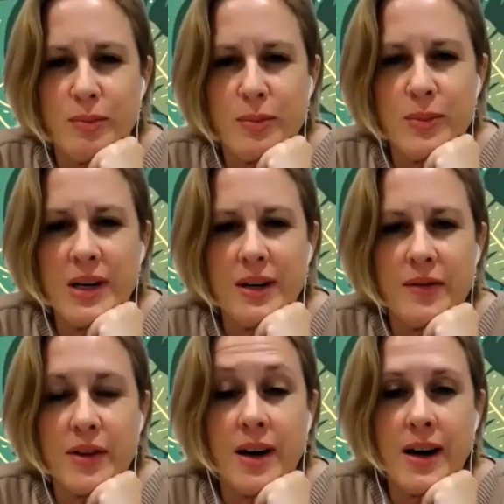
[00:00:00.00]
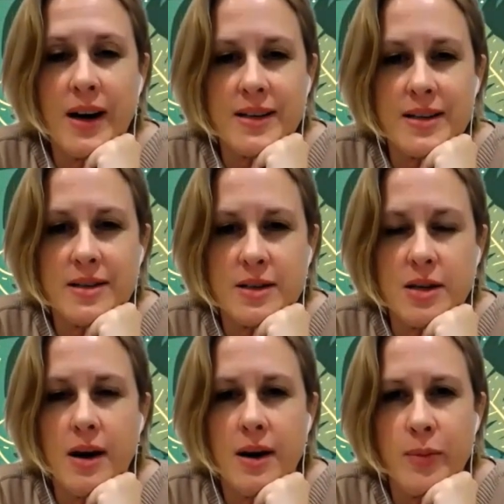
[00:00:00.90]
middle of the night is the
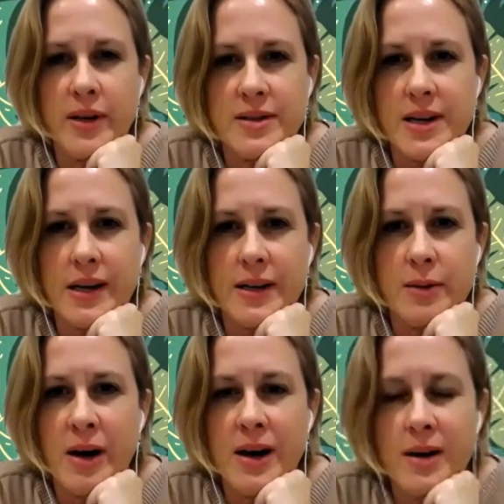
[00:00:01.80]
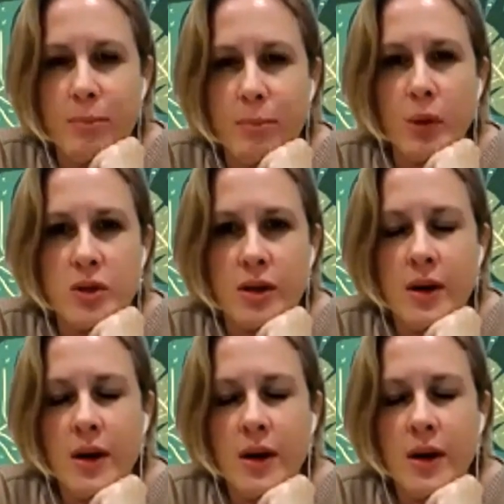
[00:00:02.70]
time when suddenly you might bolt